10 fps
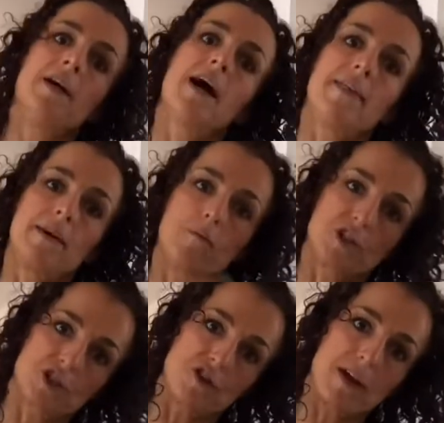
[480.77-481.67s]
And then we're
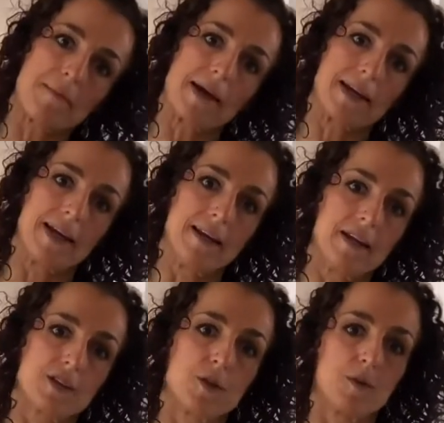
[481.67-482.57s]
straight back in
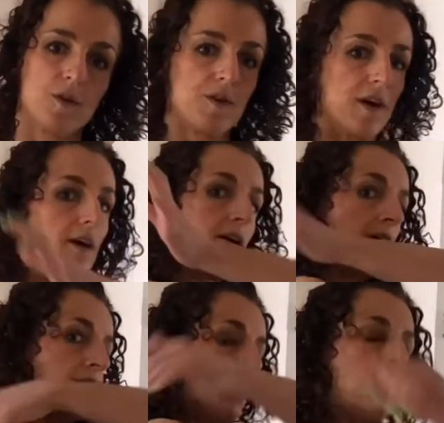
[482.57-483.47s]
to another
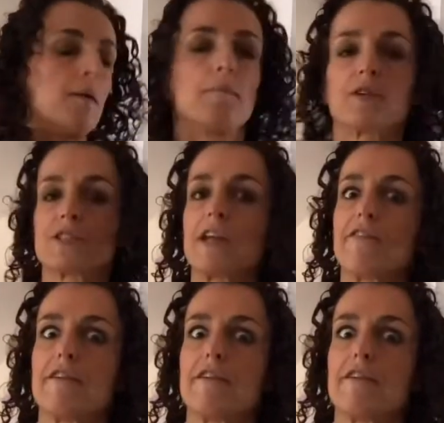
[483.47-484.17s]
posterior